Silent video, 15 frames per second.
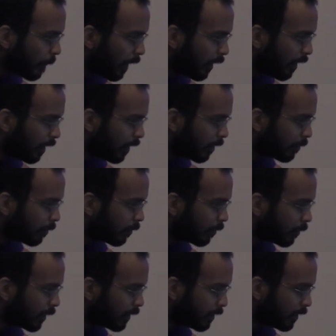Um,
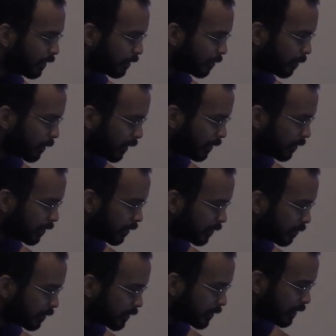we init
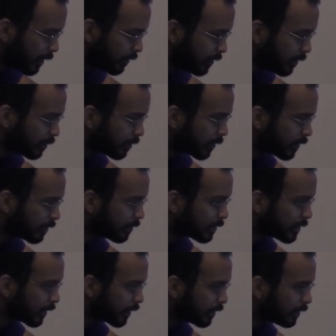debugger, which is down here, we'll get to in a
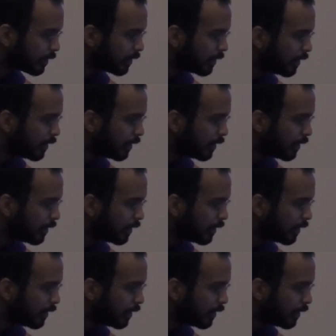second.